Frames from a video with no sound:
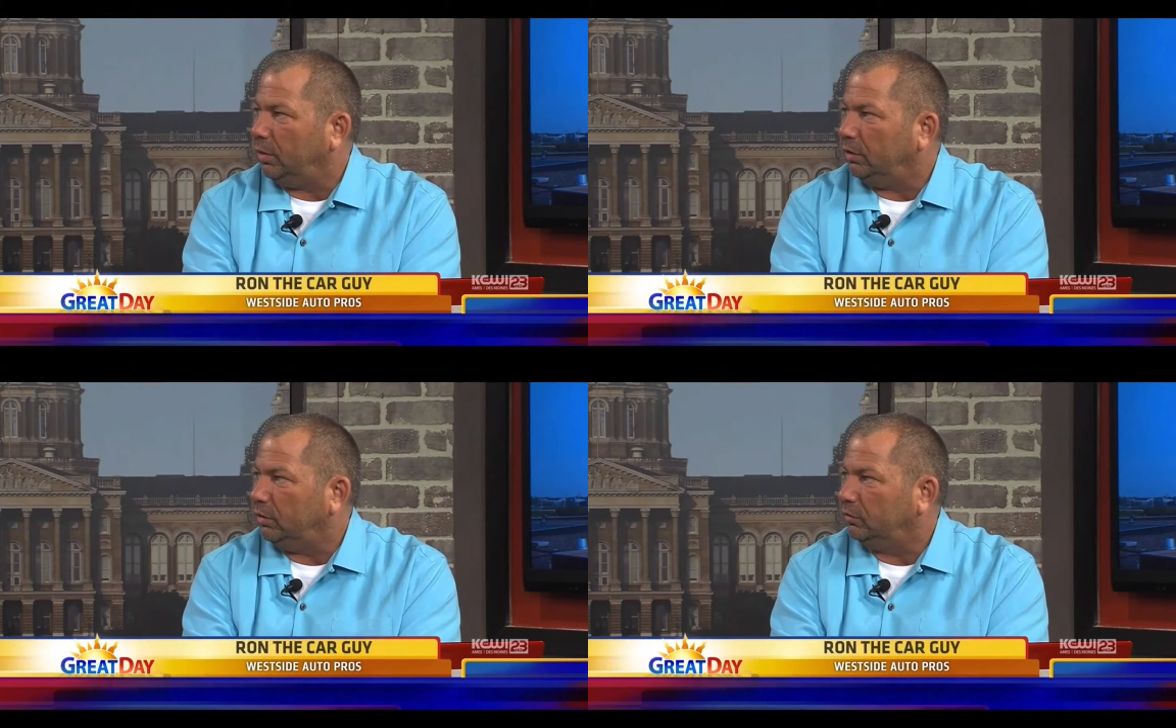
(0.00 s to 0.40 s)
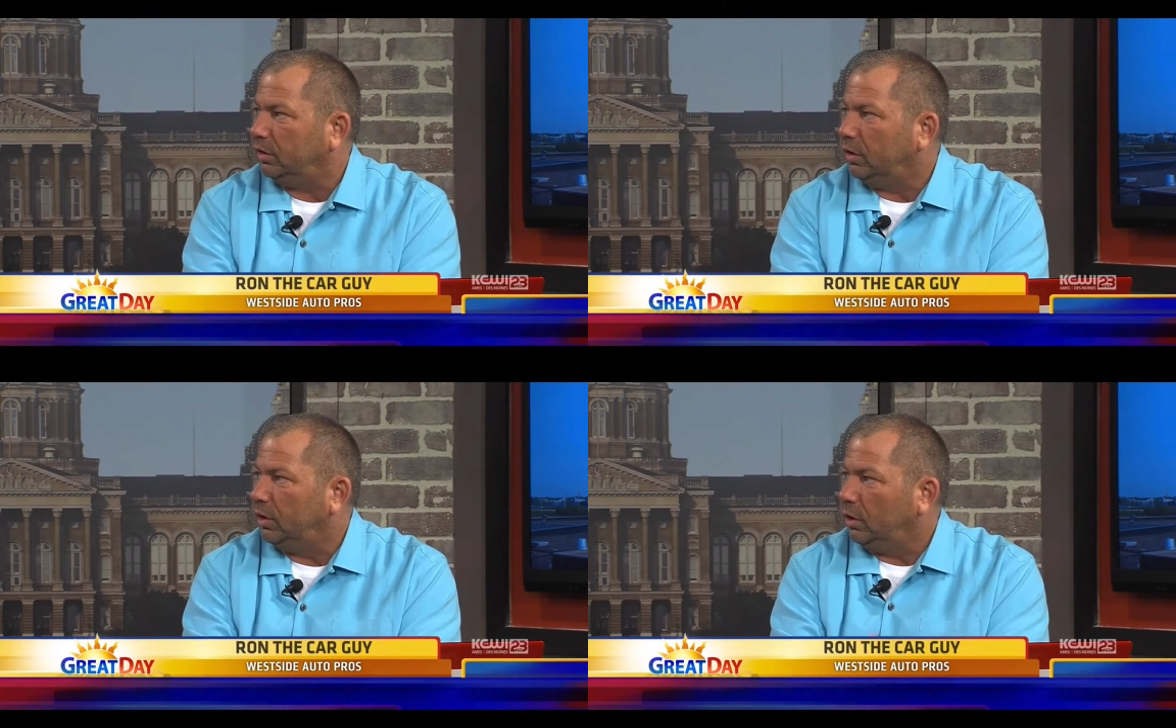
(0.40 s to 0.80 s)

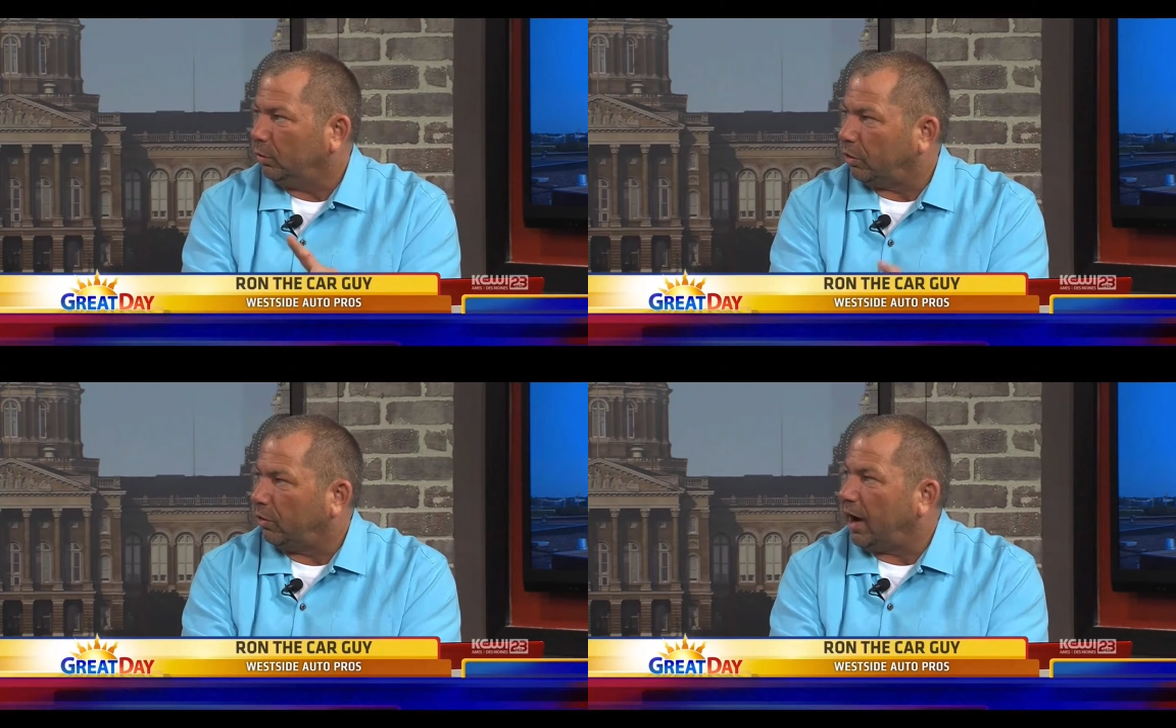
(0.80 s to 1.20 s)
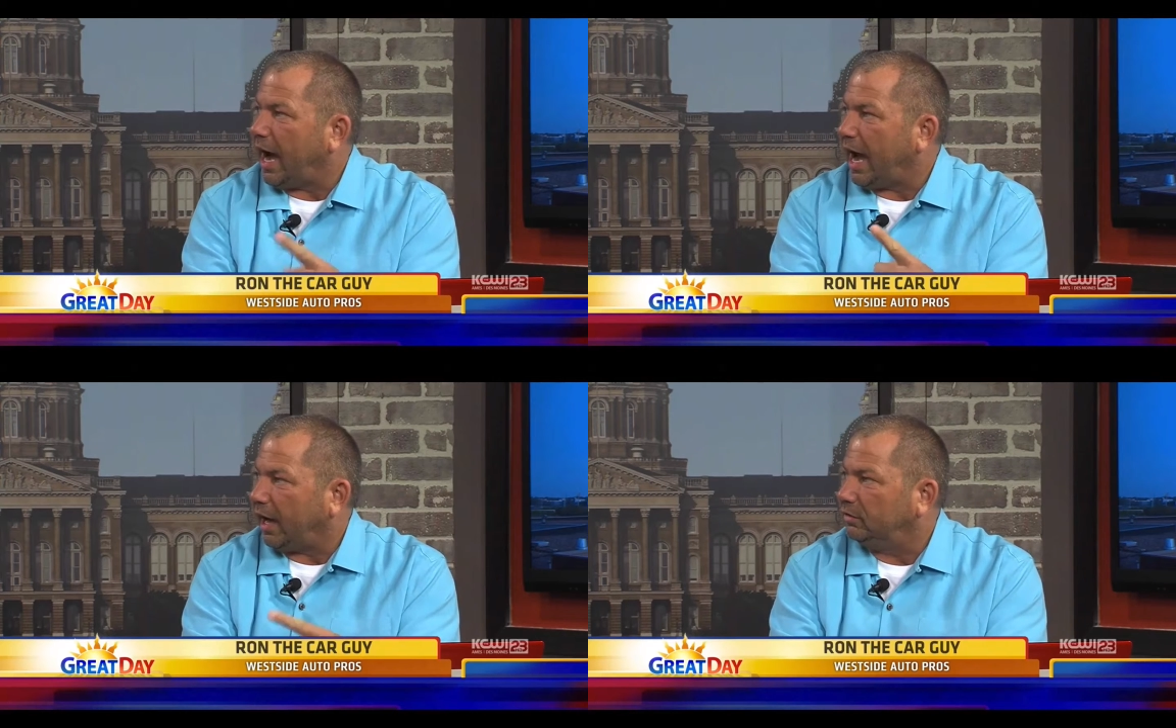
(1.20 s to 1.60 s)
wheels were
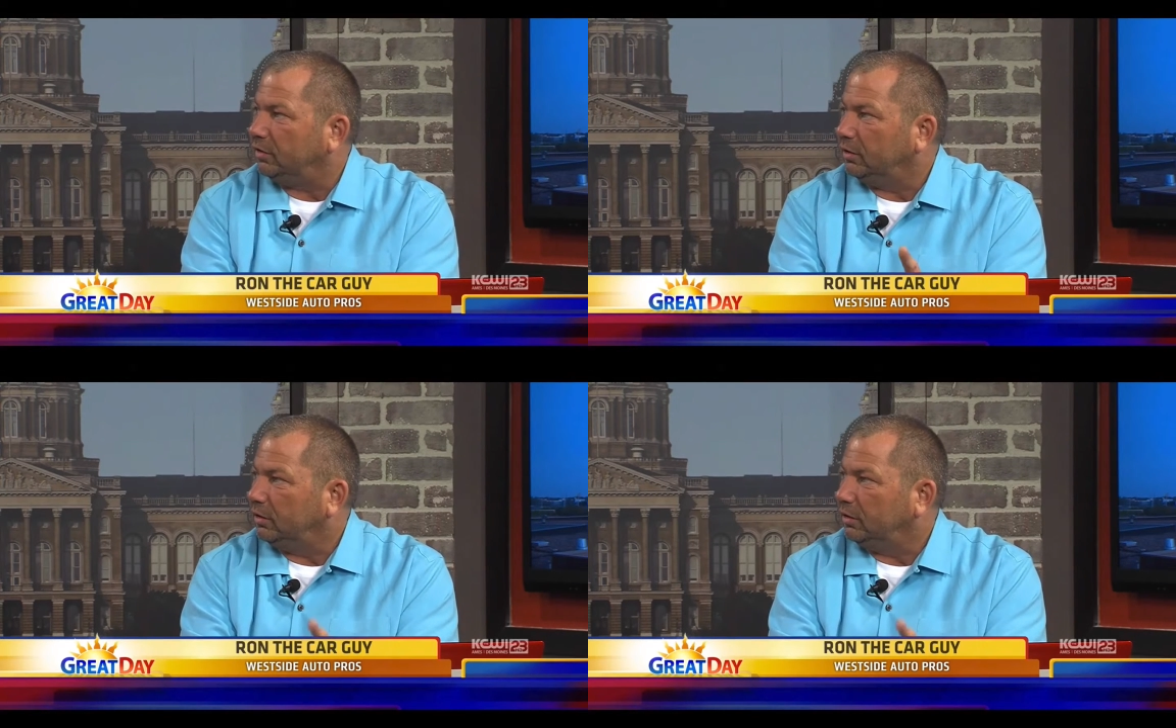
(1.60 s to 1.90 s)
cracked.